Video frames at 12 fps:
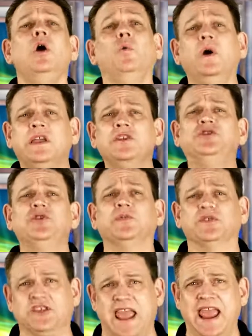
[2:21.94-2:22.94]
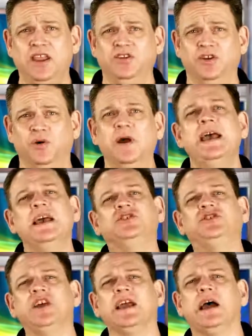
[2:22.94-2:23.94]
What consumers can do
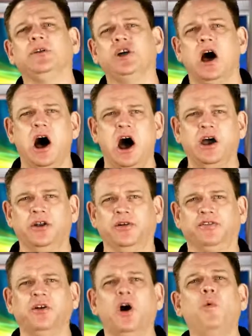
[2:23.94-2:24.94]
is check out the honors,